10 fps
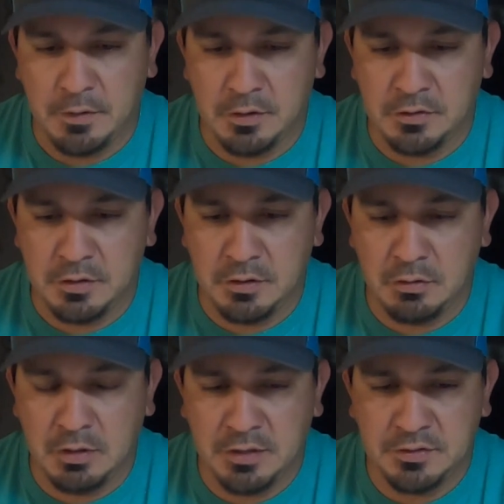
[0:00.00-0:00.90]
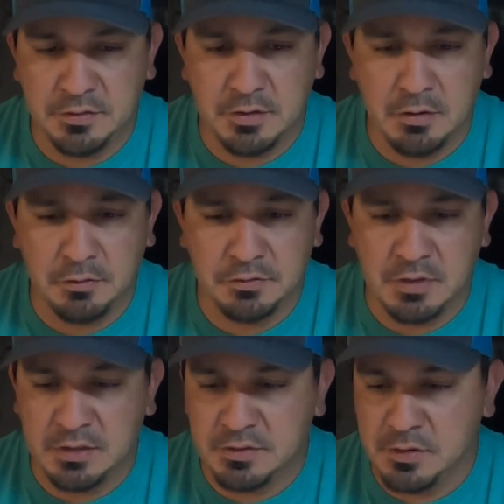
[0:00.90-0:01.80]
further ado, let's just go
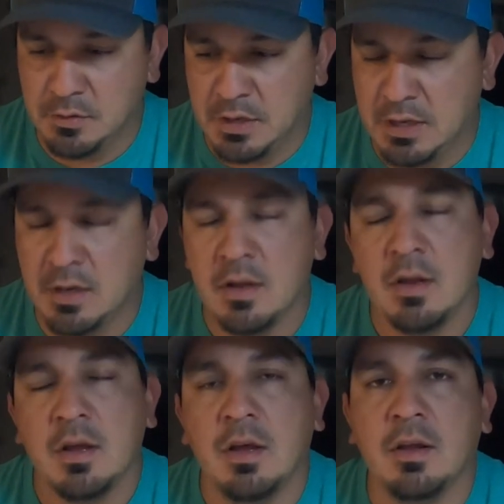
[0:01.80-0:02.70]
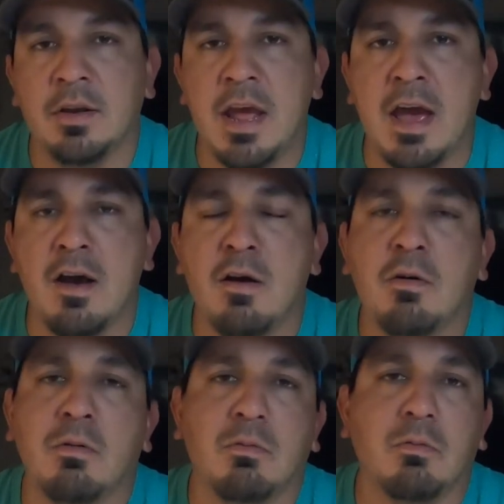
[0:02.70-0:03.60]
straight to it.
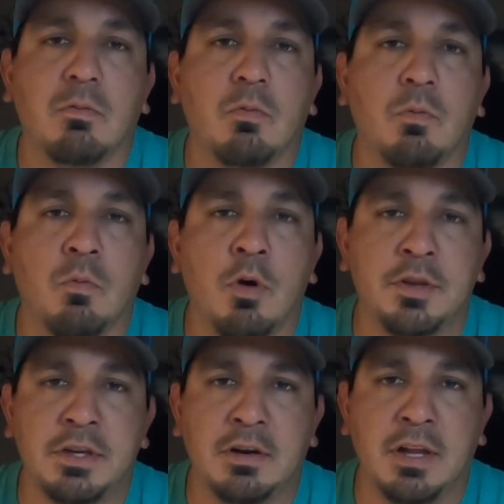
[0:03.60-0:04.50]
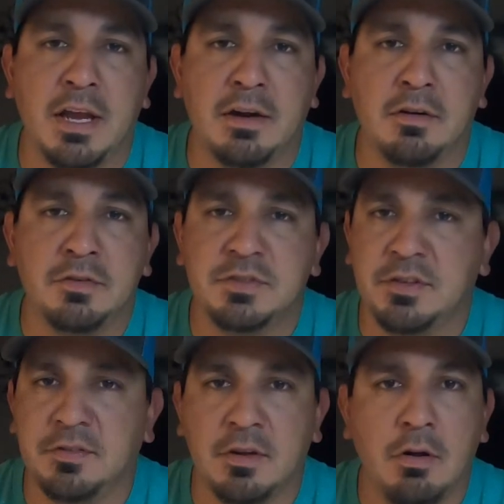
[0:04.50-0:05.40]
Now, 1 year later,
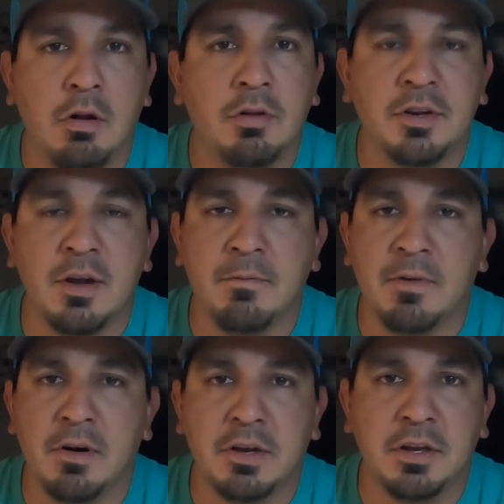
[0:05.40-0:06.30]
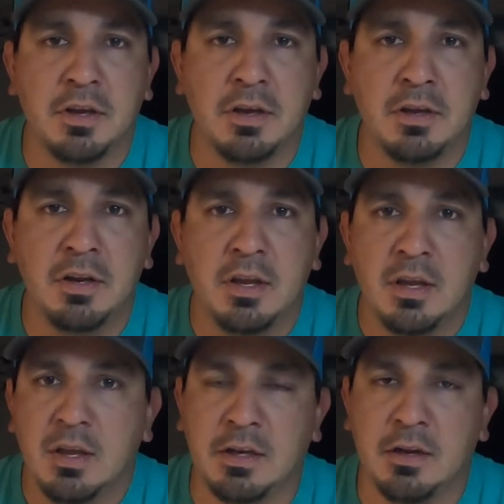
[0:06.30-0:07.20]
she's still holding up very good.
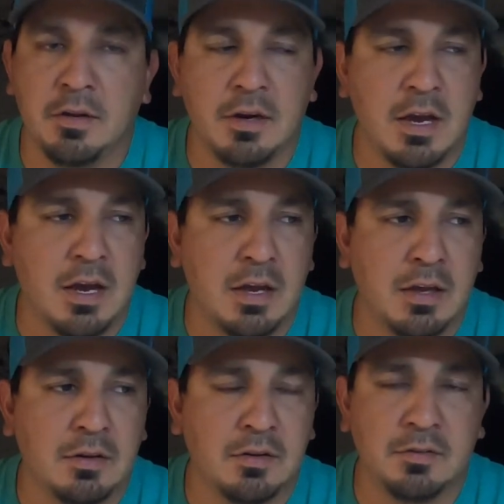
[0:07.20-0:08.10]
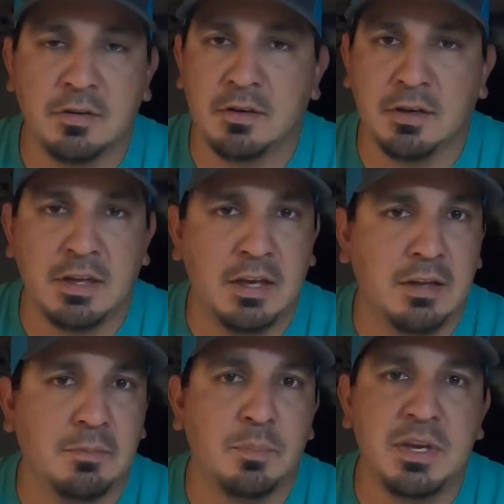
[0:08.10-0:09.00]
Any other kayak is gonna
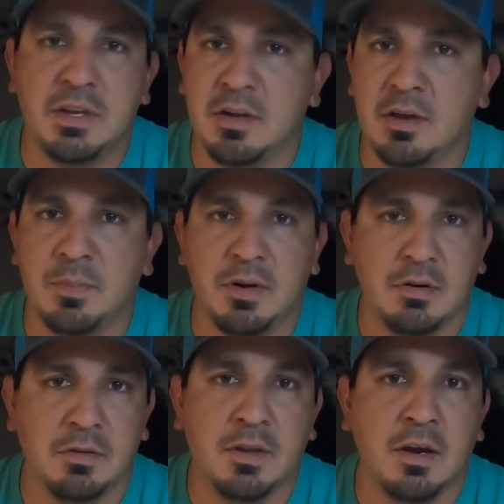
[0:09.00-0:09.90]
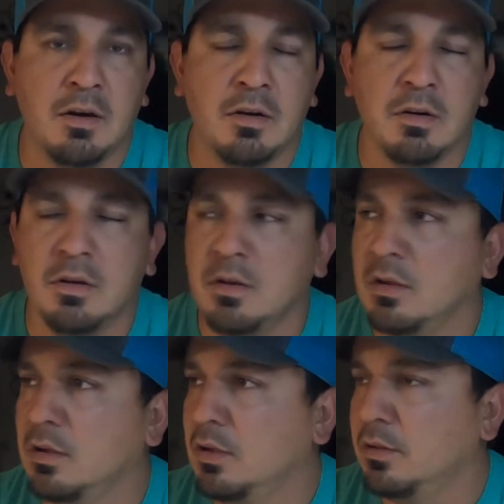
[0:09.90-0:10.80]
get beat up here and there.
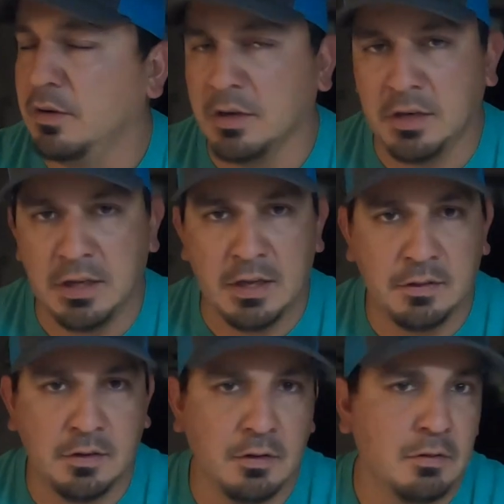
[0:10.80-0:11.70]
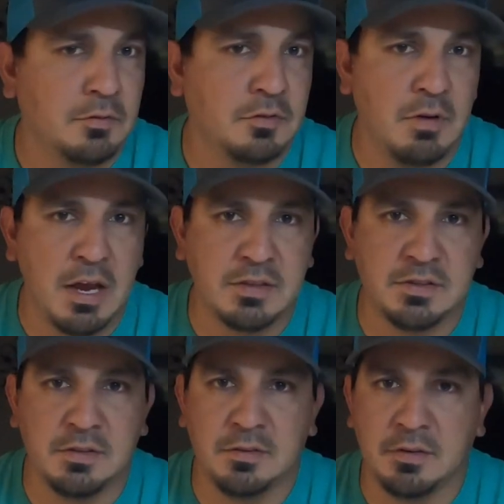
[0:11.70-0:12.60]
They're gonna get their
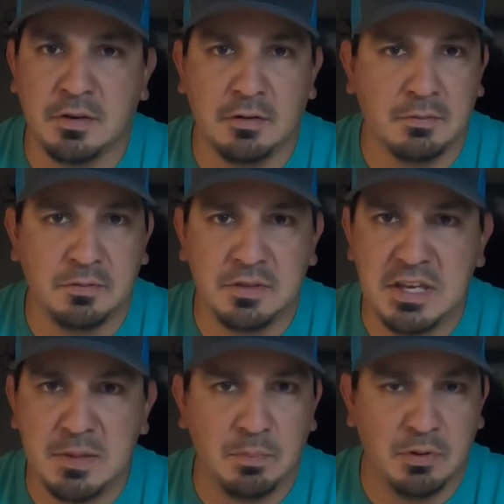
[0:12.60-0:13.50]
scratches, their deep